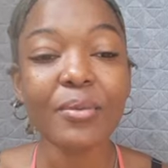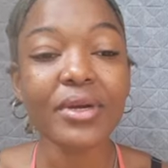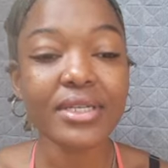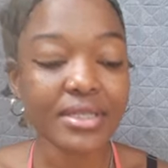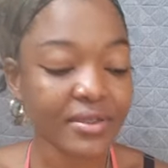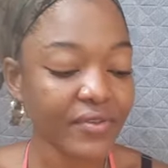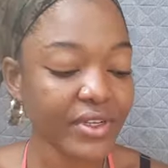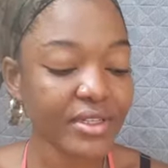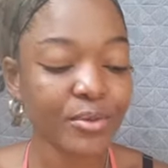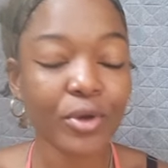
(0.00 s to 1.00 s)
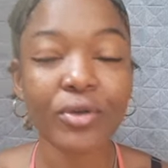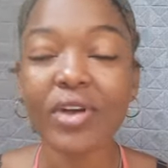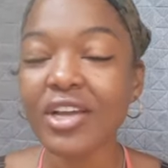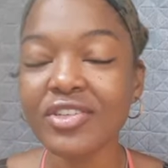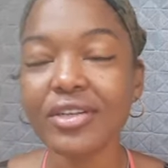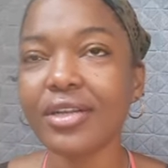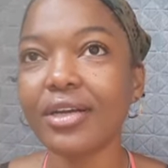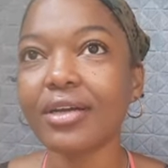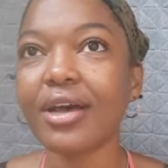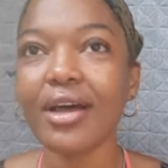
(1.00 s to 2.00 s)
person feels more rational
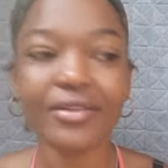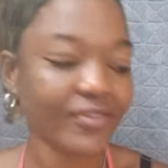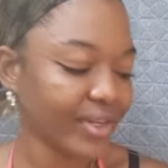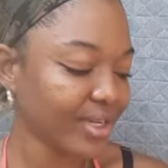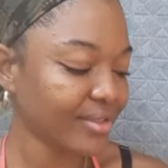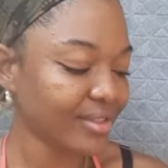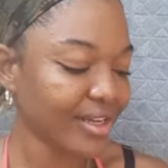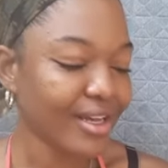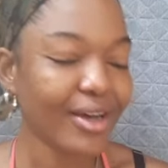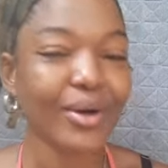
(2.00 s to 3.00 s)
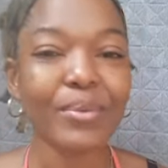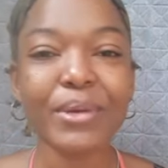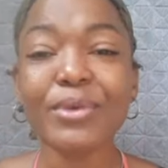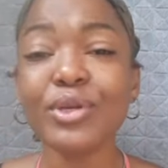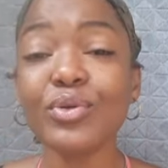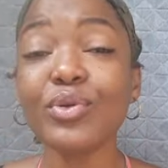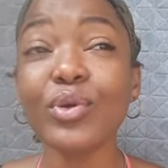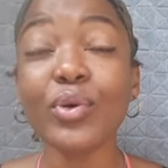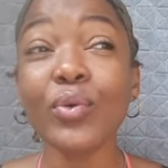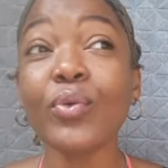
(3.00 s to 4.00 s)
or confident or maybe you
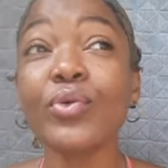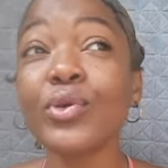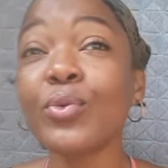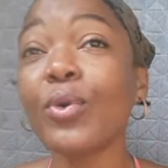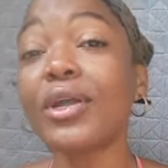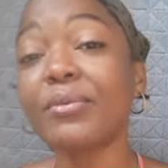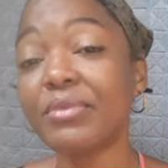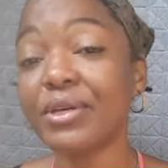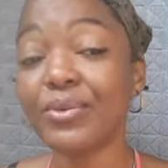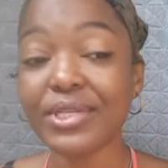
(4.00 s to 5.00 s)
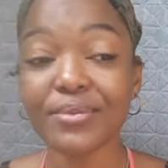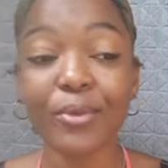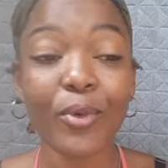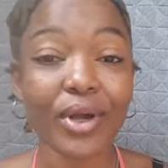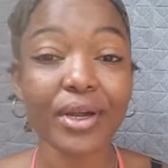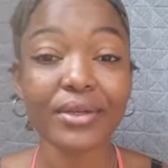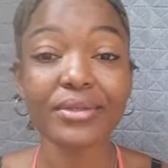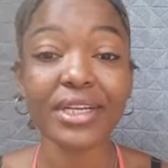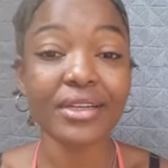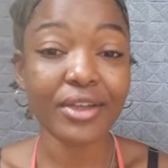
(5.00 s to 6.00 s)
know who you want to be with more
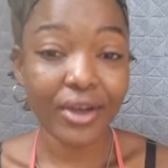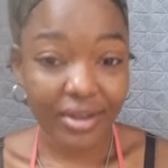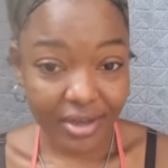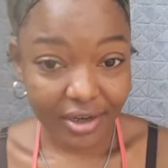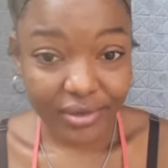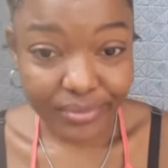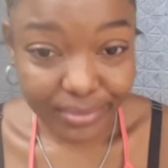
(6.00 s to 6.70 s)
than the other